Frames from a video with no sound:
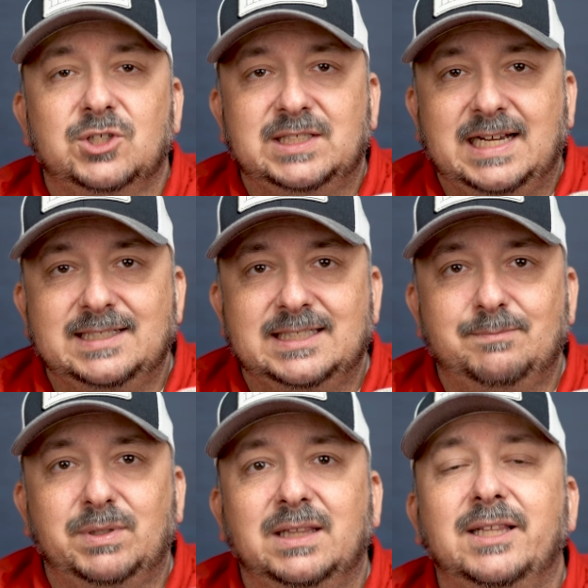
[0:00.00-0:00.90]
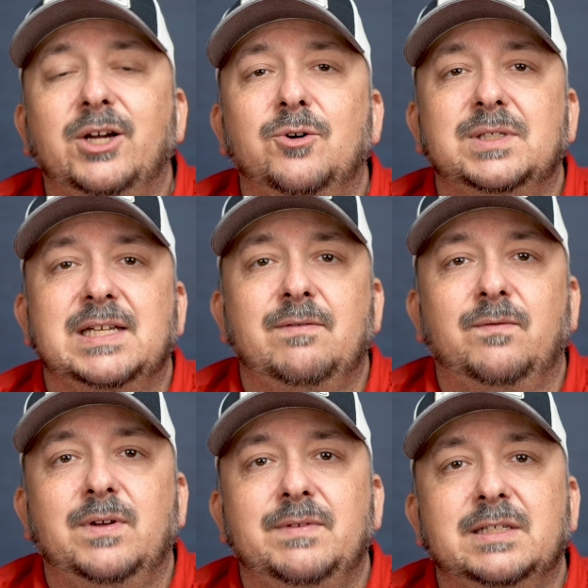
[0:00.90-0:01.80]
sizes below
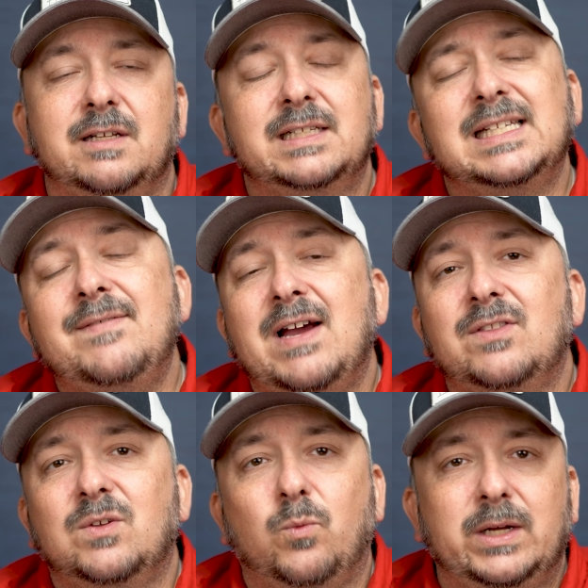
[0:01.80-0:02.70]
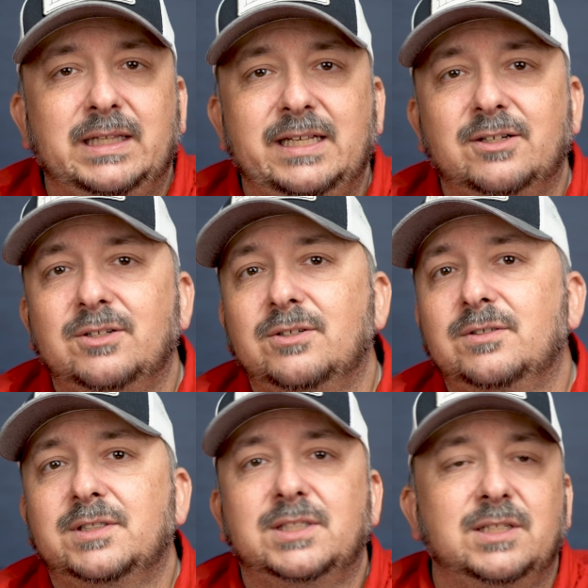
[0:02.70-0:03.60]
750. So let's leave out the 1
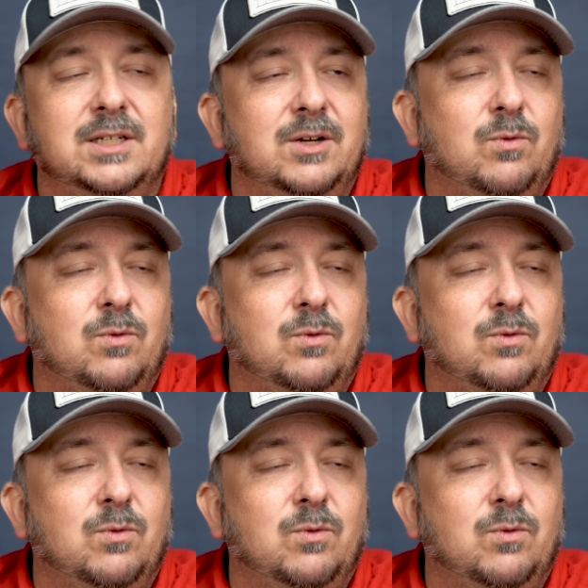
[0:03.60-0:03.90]
liters, the